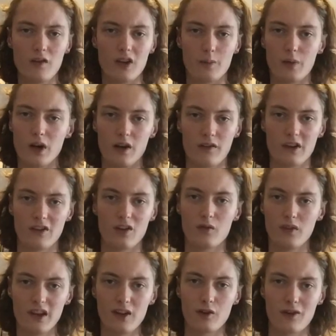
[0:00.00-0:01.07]
it's perfect at
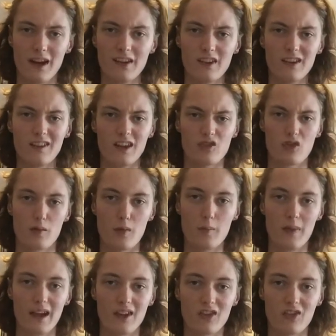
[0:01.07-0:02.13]
recreating the drum and
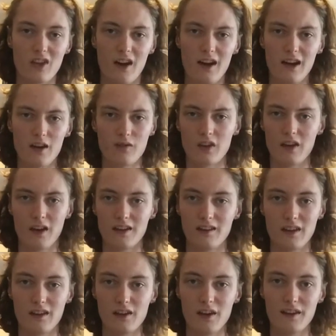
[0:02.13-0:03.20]
bass style of the
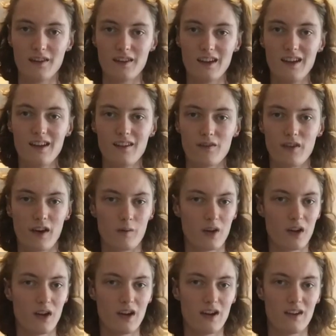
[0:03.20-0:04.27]
1990s. In fact, when
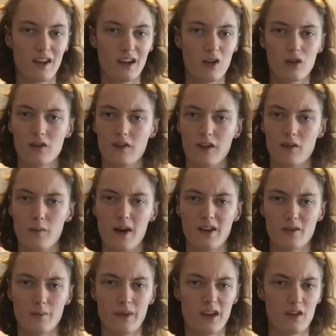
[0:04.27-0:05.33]
I heard it, a lot of it
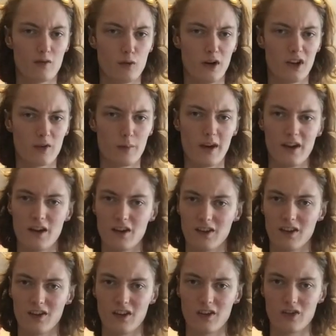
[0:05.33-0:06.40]
reminded me of works by
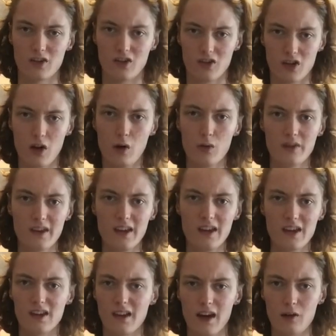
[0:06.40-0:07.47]
artists such as Goldie
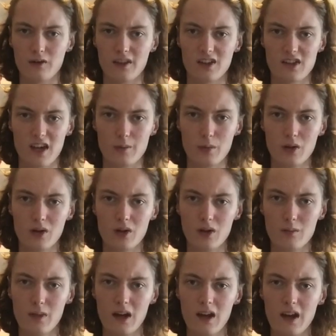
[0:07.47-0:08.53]
and LTJ
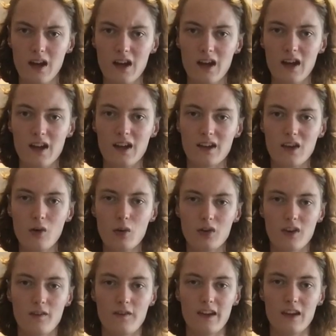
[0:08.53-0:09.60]
Bookham. It
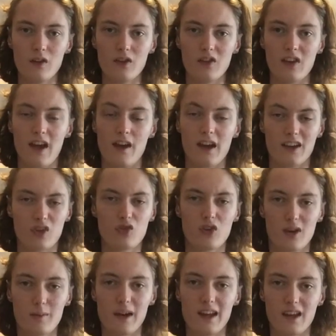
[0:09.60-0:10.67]
also feels
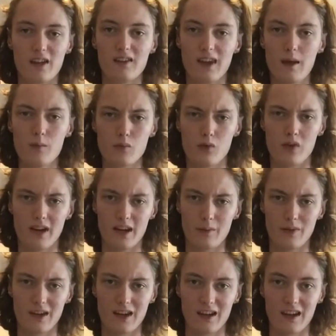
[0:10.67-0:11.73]
extremely contemporary,
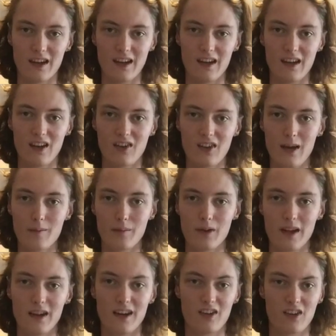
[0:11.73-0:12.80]
particularly in
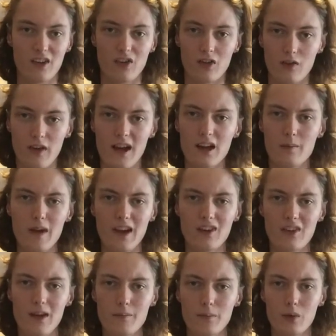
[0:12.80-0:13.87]
its use of anime
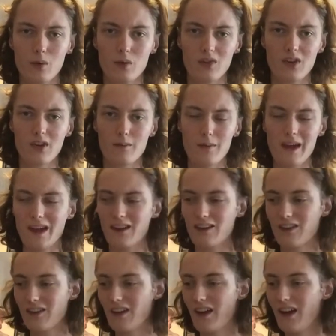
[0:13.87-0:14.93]
samples in the
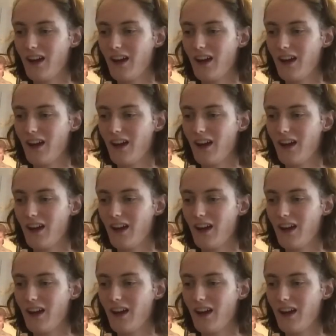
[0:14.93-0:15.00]
mix,